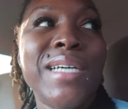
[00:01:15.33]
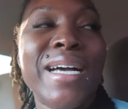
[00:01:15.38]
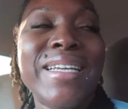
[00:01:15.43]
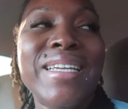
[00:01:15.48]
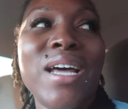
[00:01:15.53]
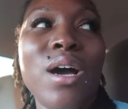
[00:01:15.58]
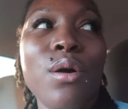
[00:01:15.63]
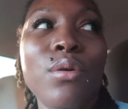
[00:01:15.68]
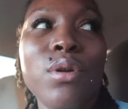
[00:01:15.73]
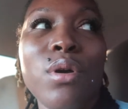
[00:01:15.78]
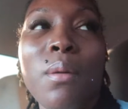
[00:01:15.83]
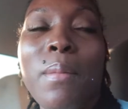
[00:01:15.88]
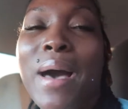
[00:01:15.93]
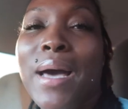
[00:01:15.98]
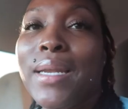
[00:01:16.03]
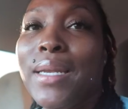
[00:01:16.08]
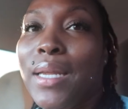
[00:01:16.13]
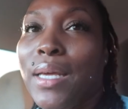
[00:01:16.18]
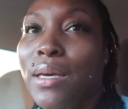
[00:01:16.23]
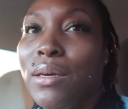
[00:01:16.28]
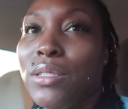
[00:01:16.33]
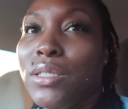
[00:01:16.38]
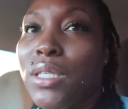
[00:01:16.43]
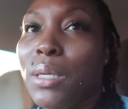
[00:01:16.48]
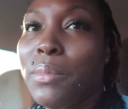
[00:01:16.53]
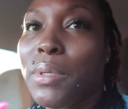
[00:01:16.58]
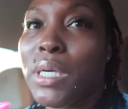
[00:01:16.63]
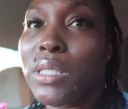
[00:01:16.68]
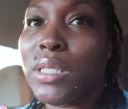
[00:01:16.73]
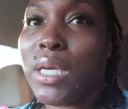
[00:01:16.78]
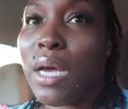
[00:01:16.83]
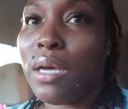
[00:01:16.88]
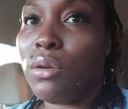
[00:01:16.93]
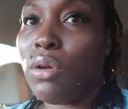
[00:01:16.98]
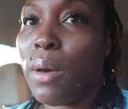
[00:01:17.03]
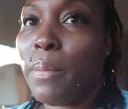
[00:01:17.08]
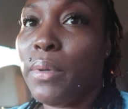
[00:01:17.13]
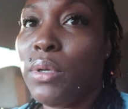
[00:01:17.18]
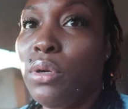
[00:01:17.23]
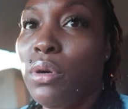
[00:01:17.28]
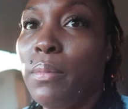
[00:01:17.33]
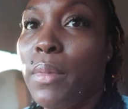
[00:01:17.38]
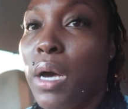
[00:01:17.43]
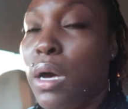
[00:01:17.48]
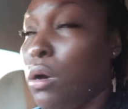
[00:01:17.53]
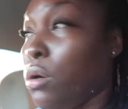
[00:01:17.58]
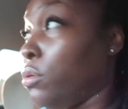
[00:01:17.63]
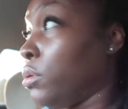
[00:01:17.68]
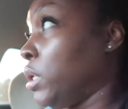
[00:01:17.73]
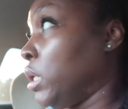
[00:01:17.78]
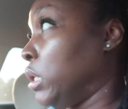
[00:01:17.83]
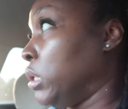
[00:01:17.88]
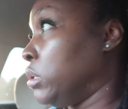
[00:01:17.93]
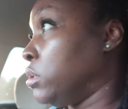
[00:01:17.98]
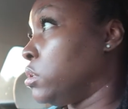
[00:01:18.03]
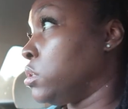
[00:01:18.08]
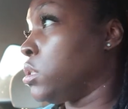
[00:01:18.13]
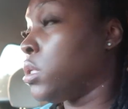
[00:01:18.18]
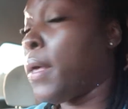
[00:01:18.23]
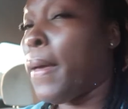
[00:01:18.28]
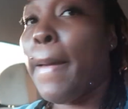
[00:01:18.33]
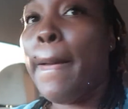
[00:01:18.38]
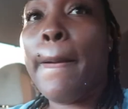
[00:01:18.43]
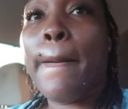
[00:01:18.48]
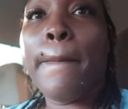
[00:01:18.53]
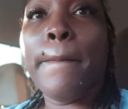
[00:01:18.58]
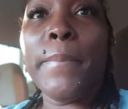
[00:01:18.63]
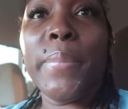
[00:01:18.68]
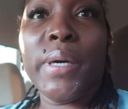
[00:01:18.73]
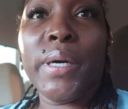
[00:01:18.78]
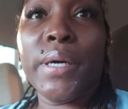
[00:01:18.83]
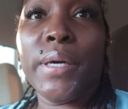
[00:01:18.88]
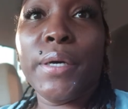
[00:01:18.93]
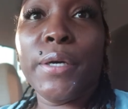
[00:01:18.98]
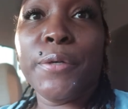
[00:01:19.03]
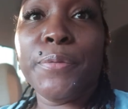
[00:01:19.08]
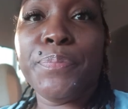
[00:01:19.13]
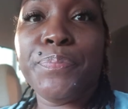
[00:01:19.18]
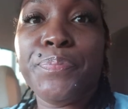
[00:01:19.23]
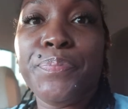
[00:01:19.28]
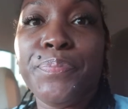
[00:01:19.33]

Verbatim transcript: I don't know about nails yet because y'all know I be doing my own nails. But